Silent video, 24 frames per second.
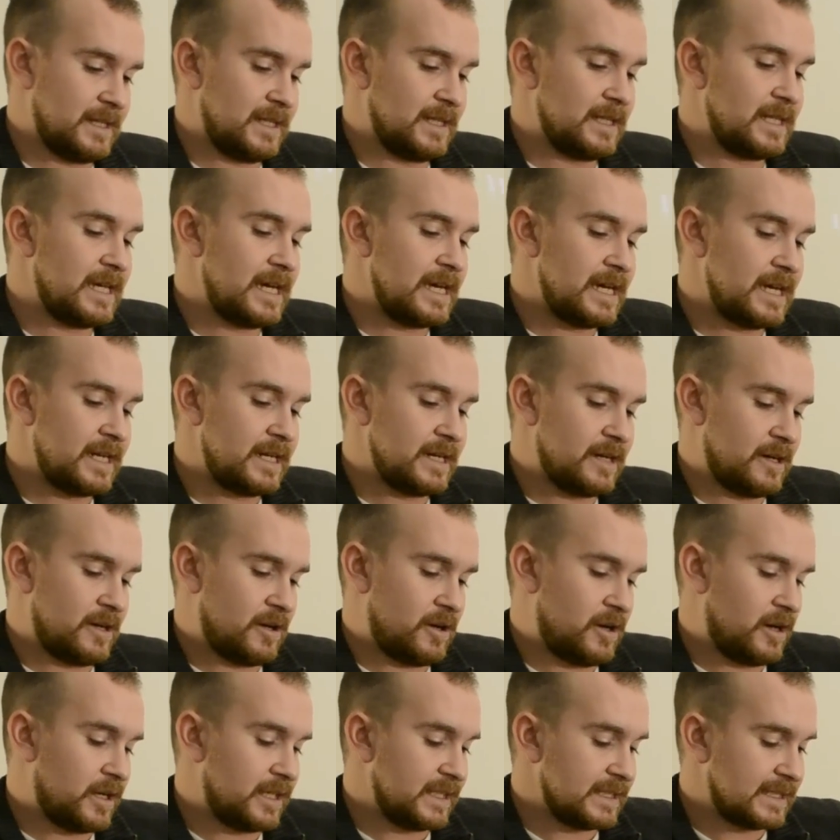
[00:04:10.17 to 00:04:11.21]
laid
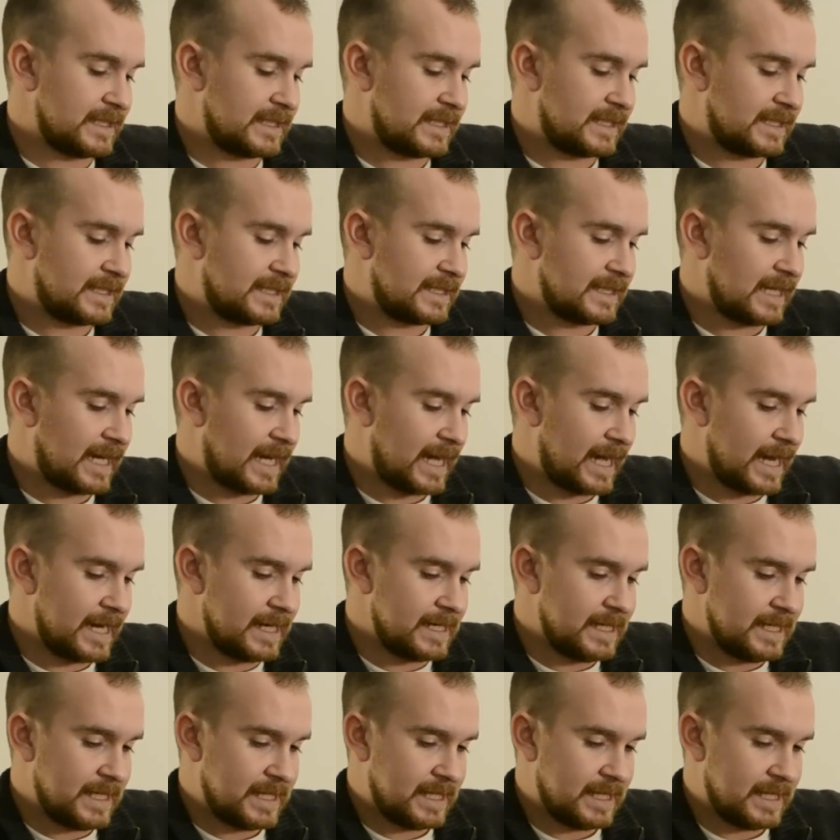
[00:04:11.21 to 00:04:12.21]
on its side,